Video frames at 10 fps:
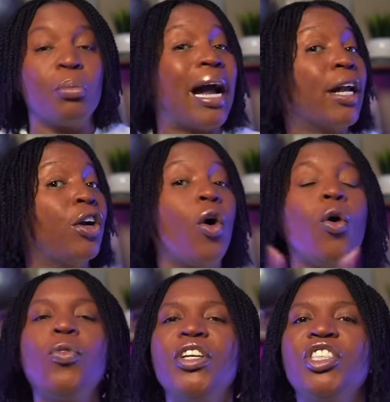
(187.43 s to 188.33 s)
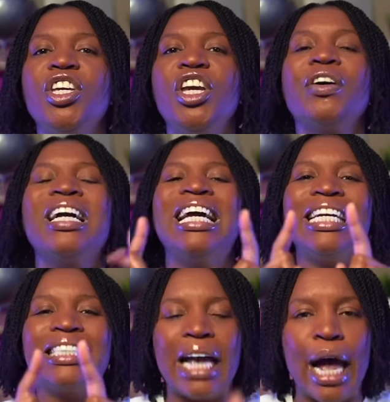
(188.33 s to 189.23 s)
My goal this year
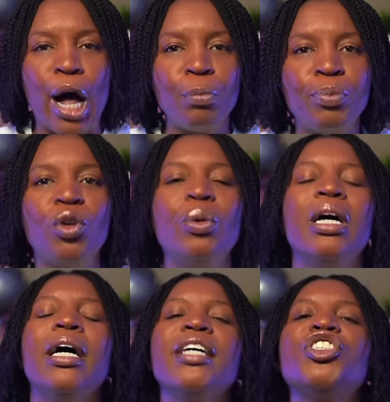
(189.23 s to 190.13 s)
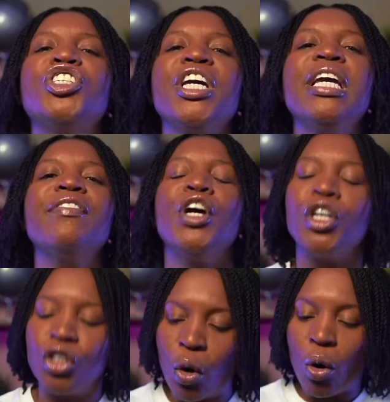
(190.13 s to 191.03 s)
is to help you achieve
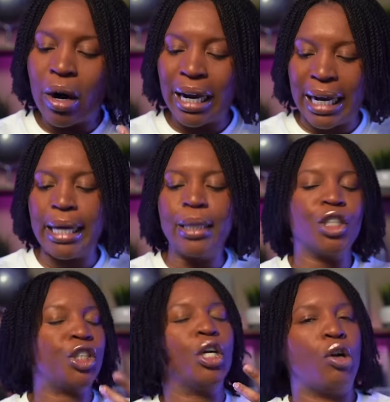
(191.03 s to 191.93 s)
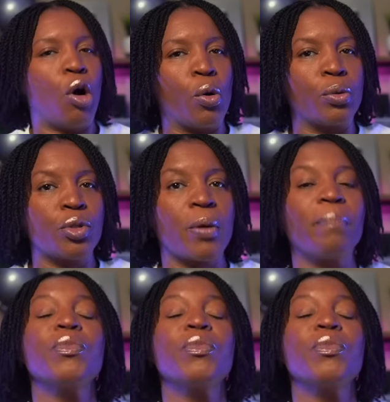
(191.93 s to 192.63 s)
your English goals.